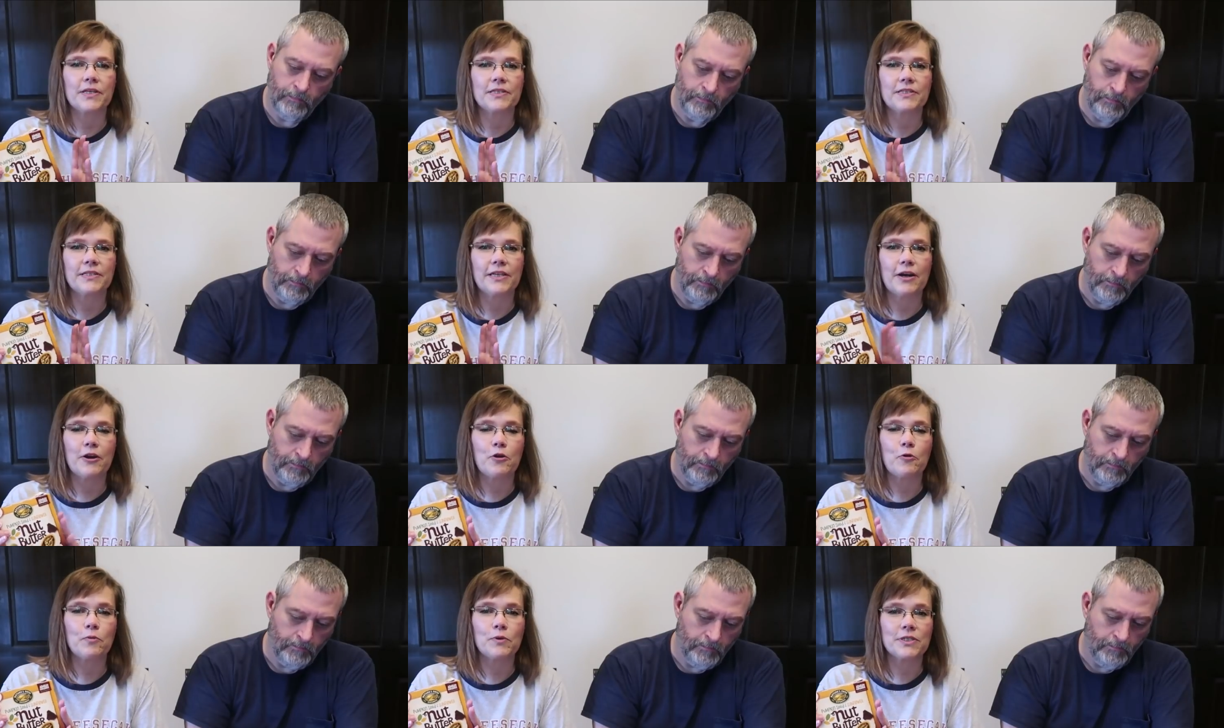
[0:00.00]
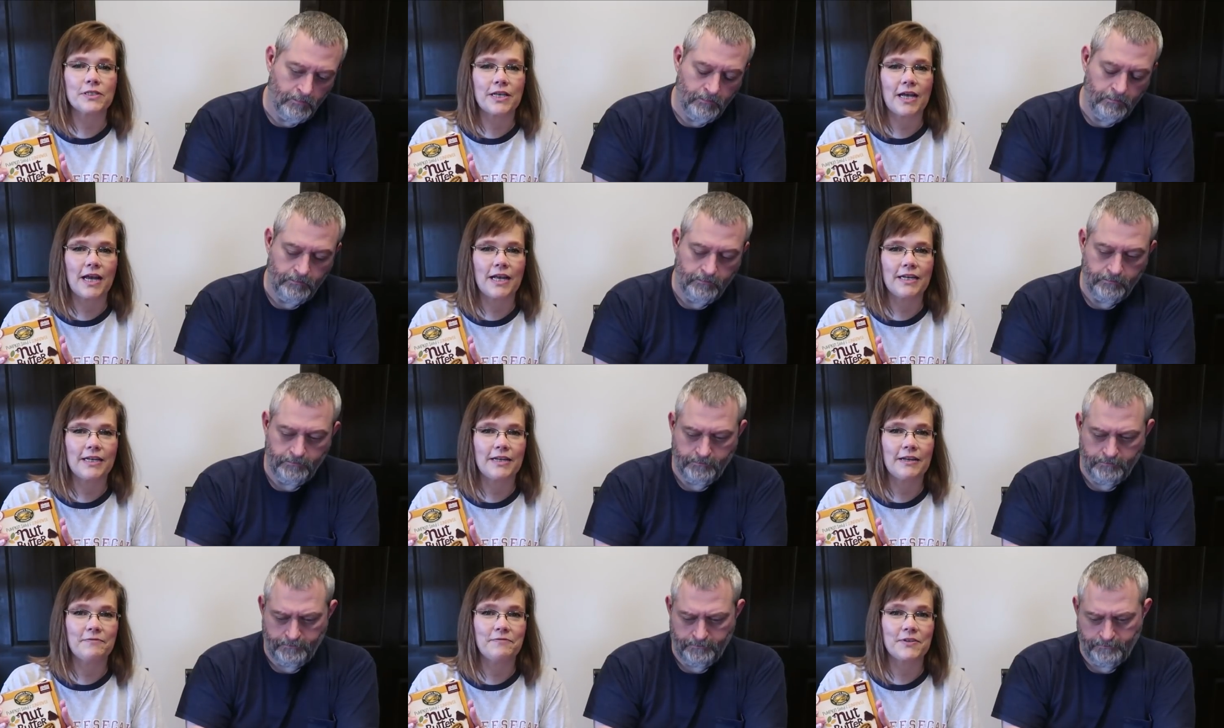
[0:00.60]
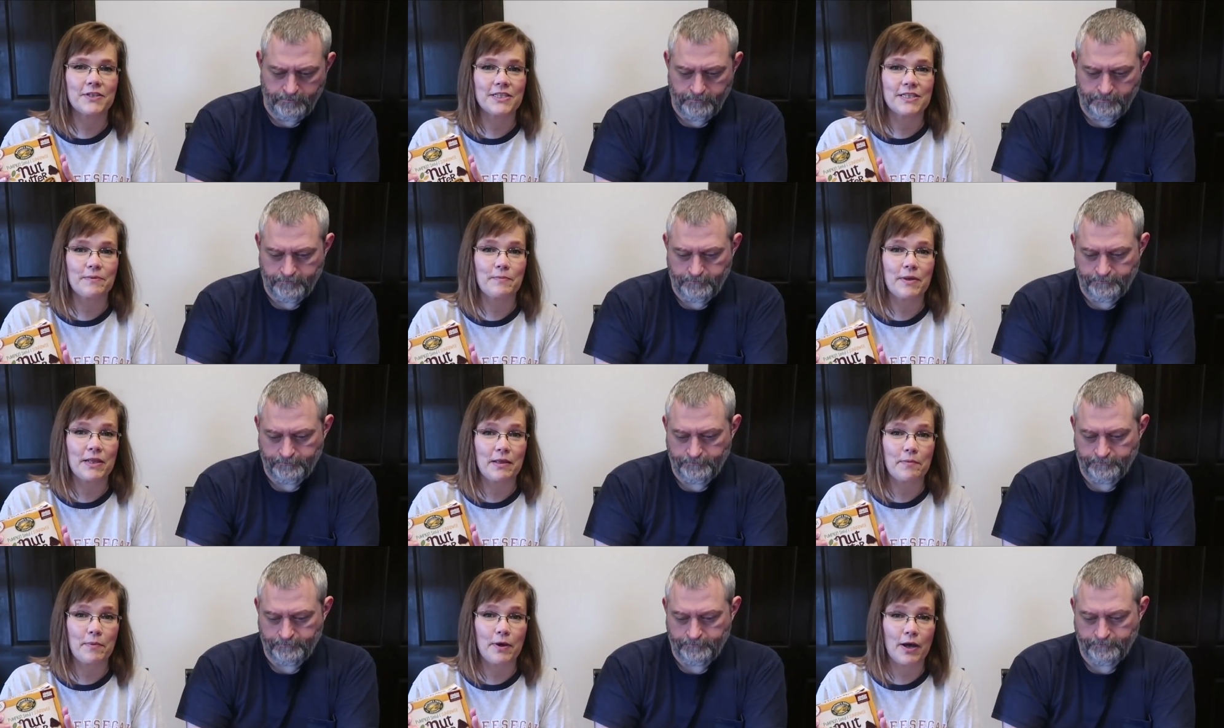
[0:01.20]
Speaker 1: Sarah was kind enough to send
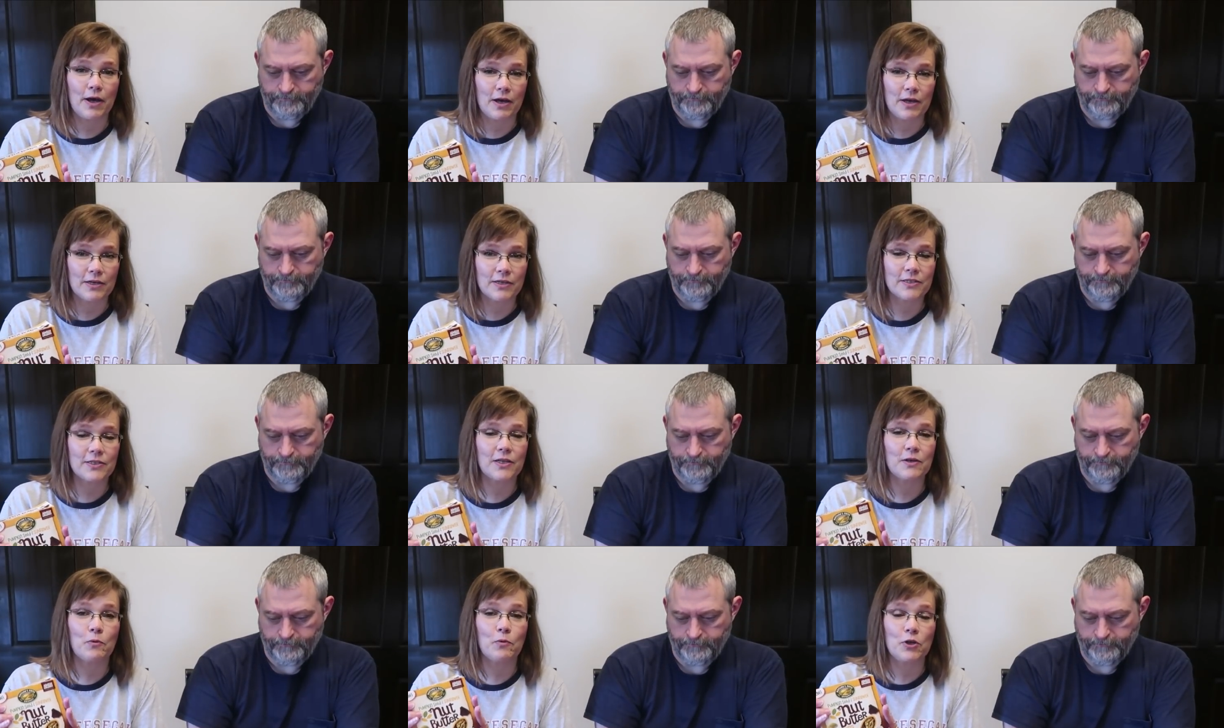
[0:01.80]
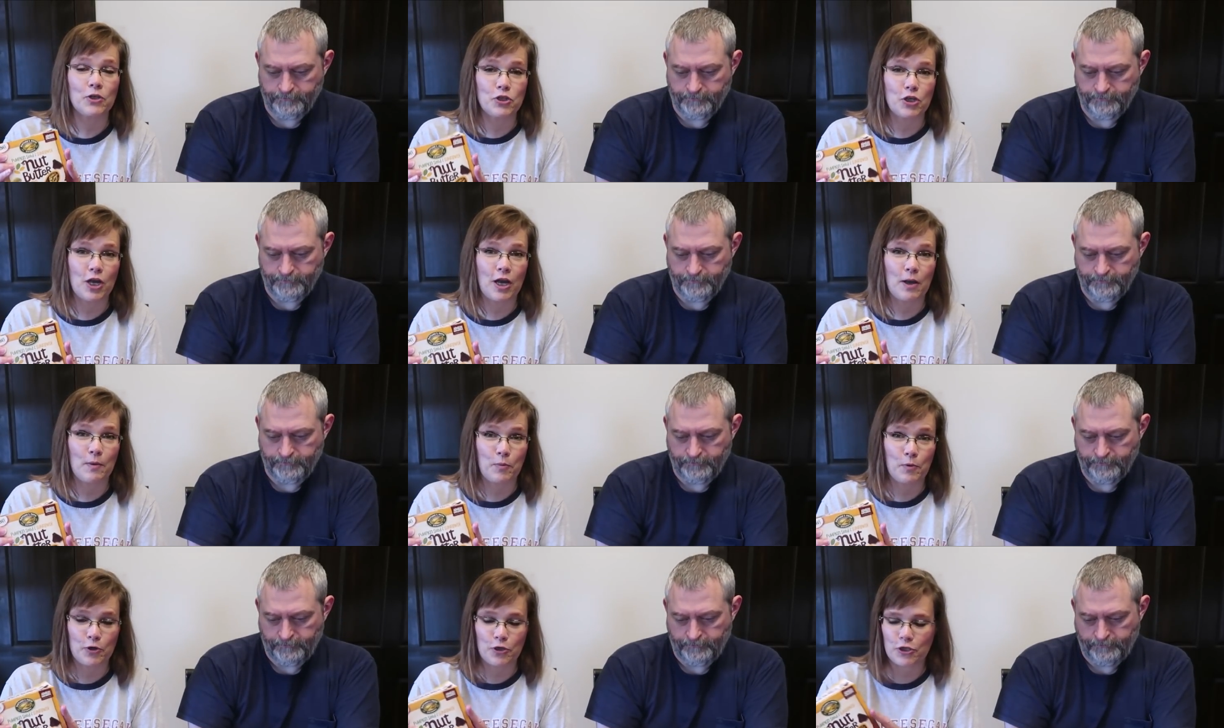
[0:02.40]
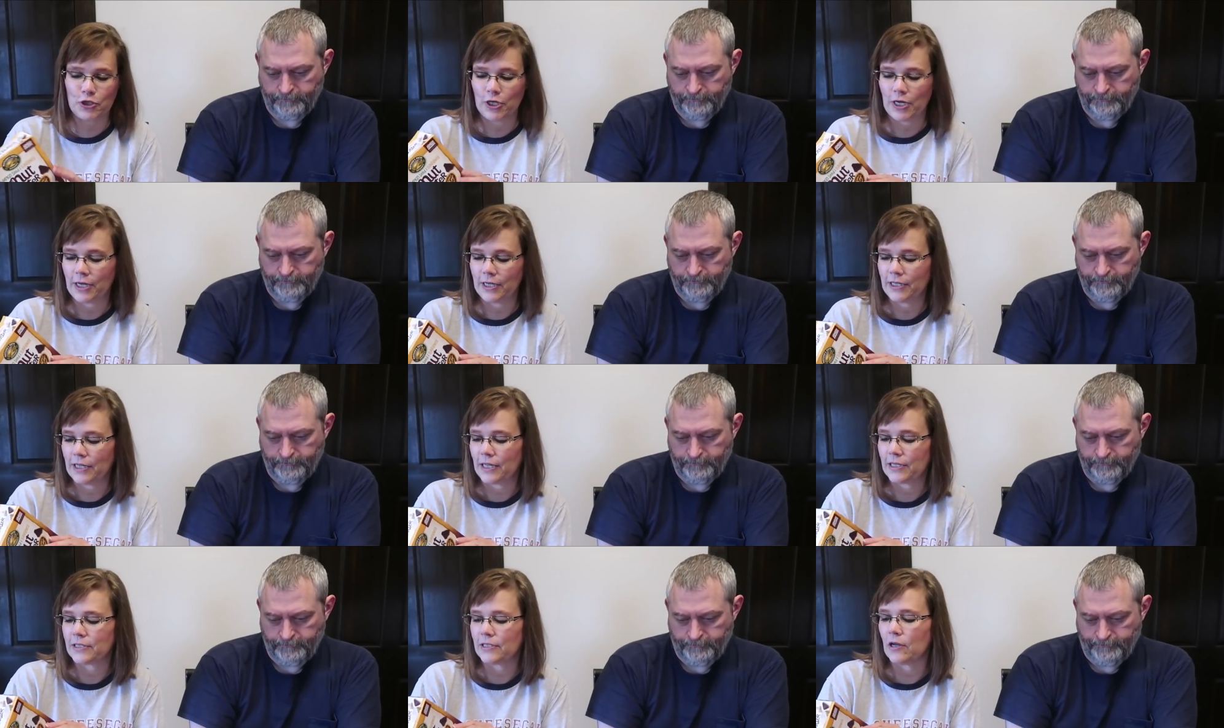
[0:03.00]
me the box, which I
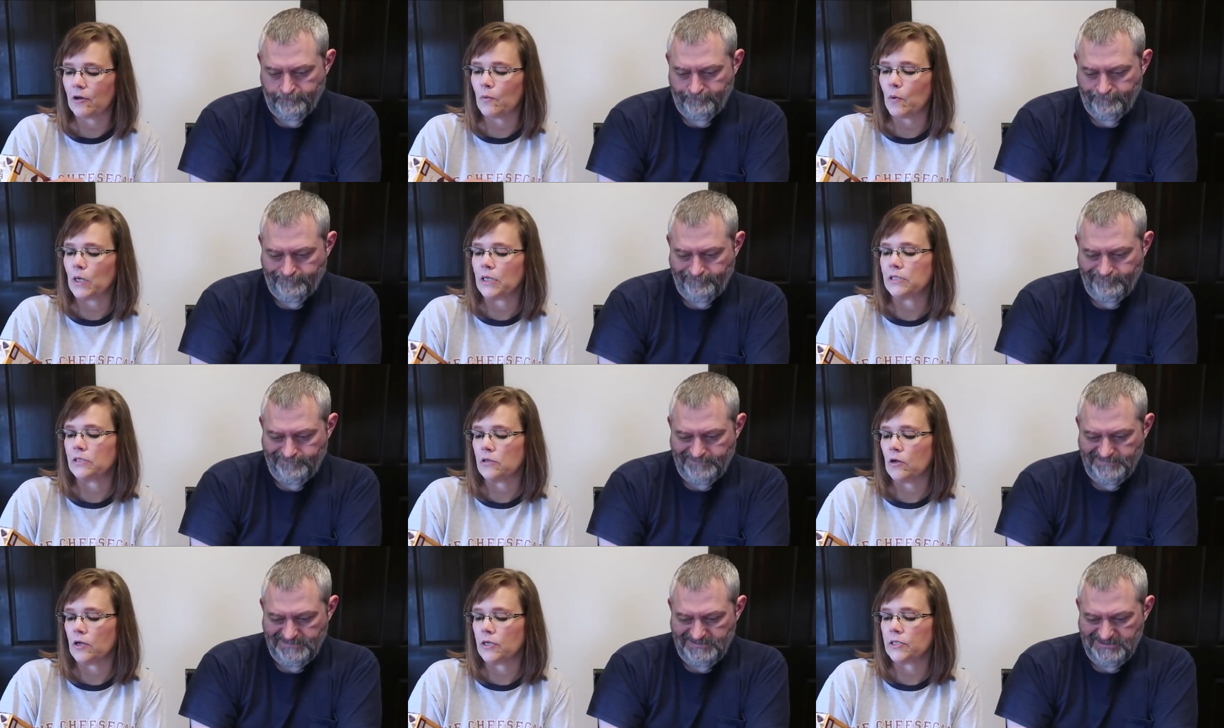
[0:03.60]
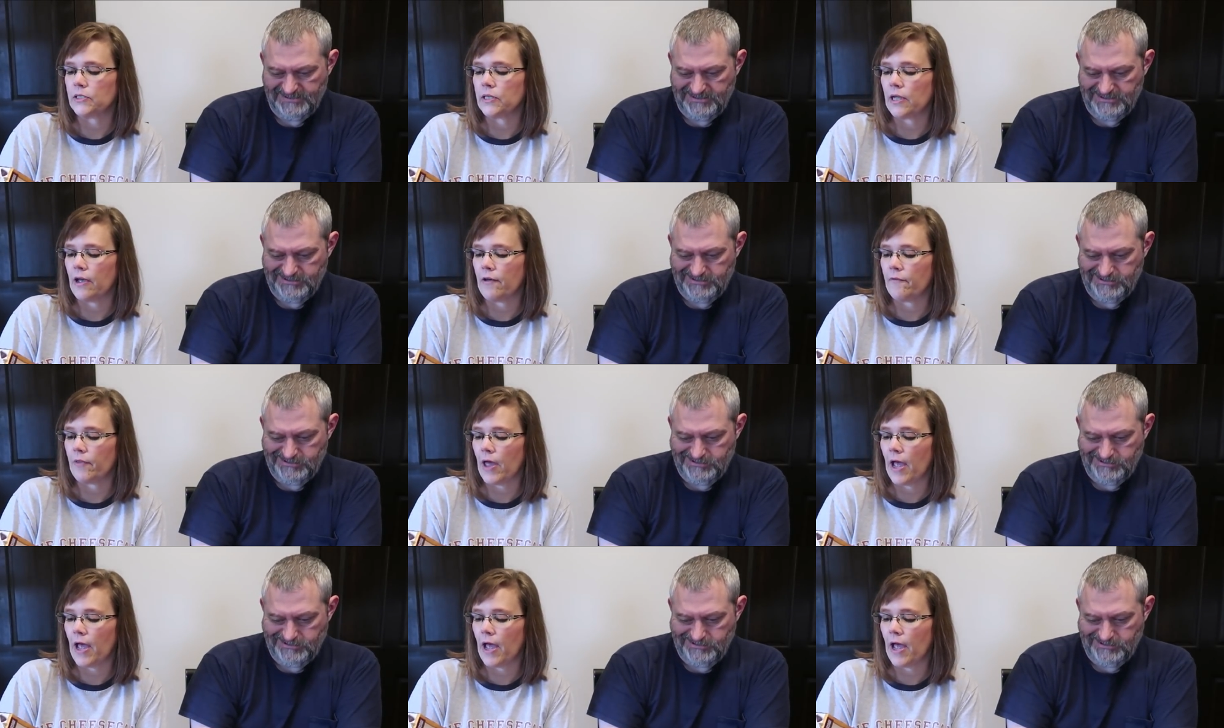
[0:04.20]
appreciate. That's always nice to have